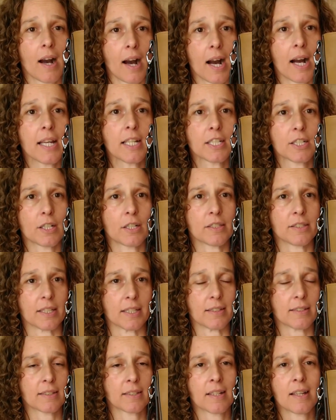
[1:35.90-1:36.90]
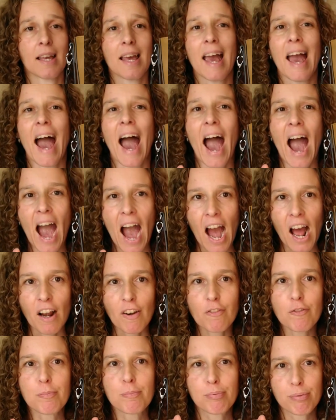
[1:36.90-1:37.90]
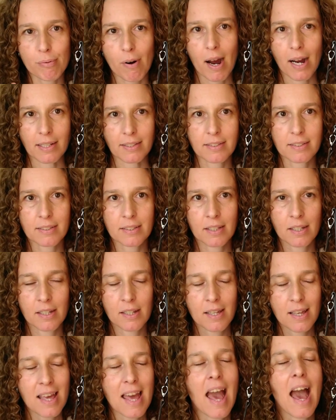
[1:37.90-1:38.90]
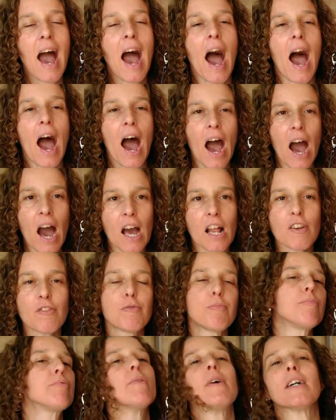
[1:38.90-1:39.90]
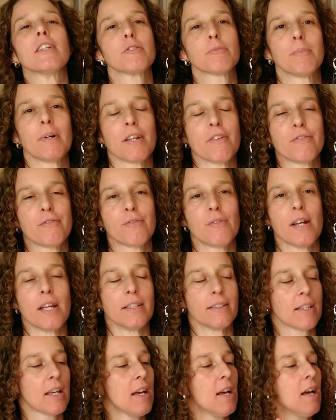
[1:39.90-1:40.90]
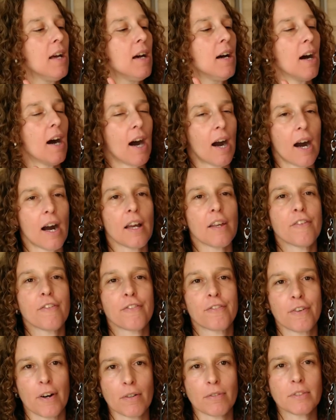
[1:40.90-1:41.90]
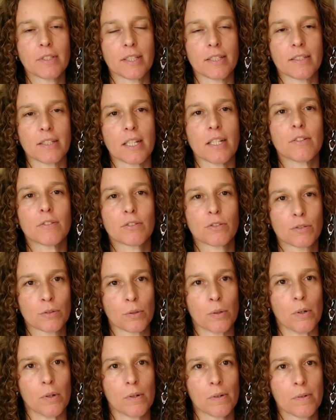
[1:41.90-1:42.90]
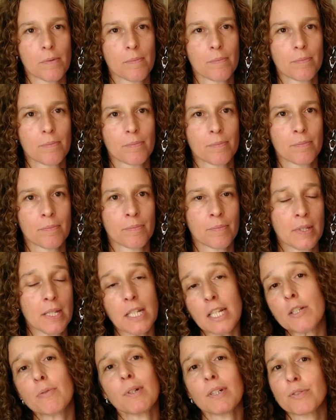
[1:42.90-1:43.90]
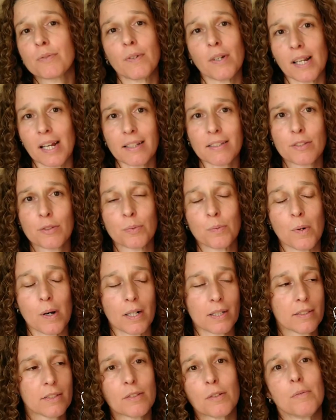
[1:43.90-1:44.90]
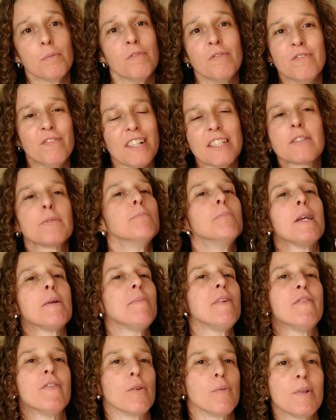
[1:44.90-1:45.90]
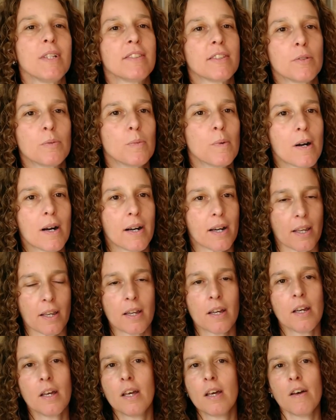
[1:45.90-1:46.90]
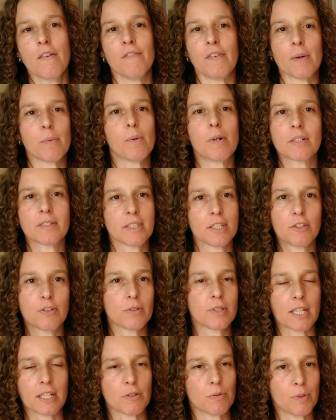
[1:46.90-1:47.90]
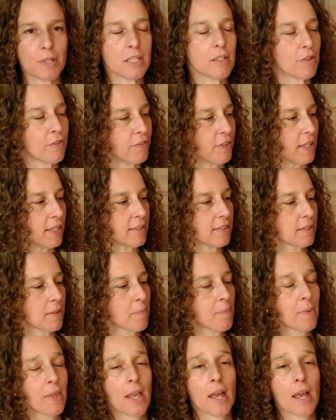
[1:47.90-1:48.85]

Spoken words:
I got it half price. Half price, my friend. I found it in a store. It was the last one, so that's maybe the reason why they wanted to get rid of it.